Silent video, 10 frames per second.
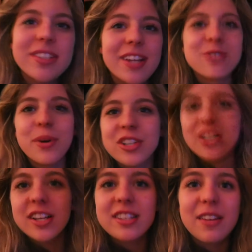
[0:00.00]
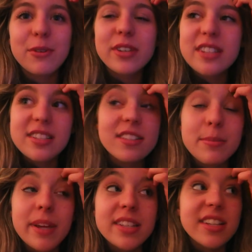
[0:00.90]
excited to watch it because everyone says it's
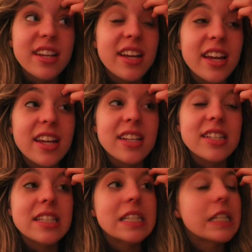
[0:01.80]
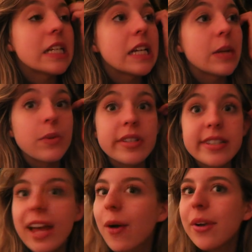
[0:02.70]
amazing, and we'll
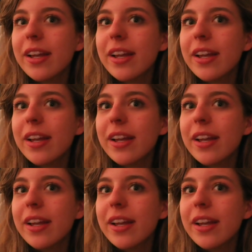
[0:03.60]
see how it